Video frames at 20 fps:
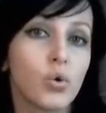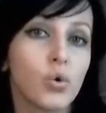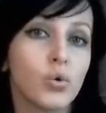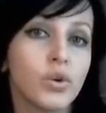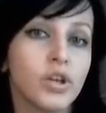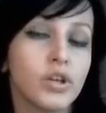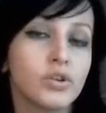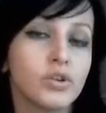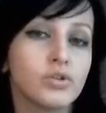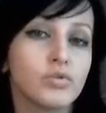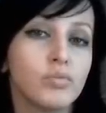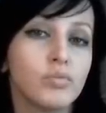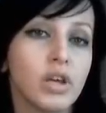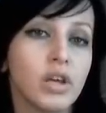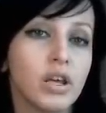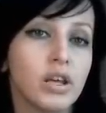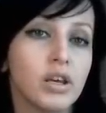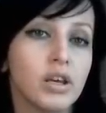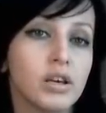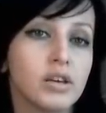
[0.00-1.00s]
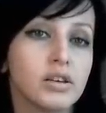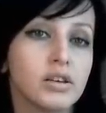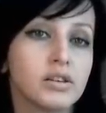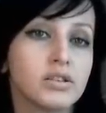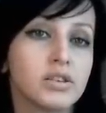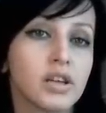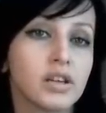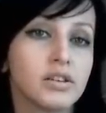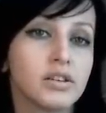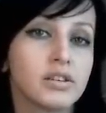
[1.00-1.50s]
need to be
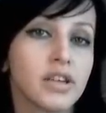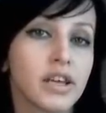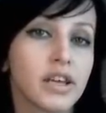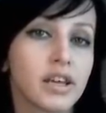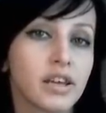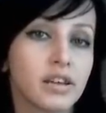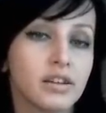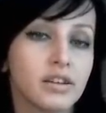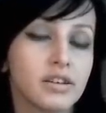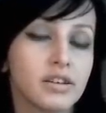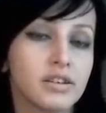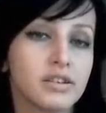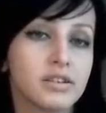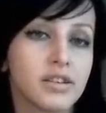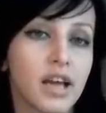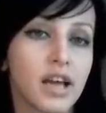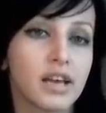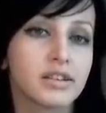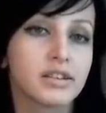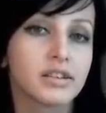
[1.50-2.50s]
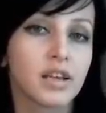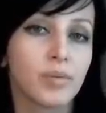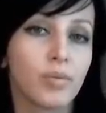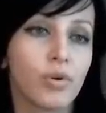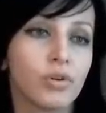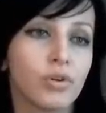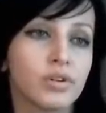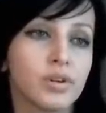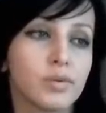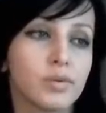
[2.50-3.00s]
taking this task
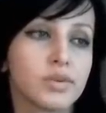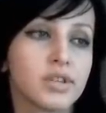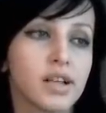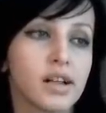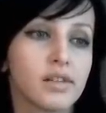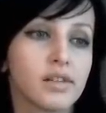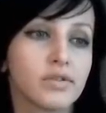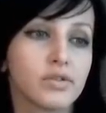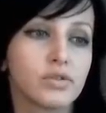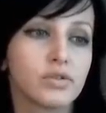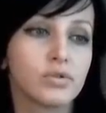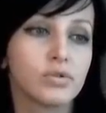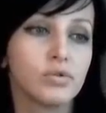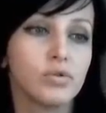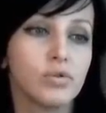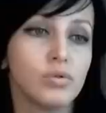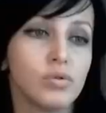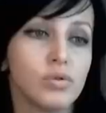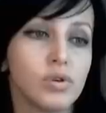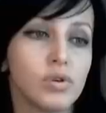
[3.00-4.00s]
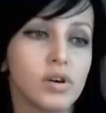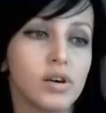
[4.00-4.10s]
upon themselves to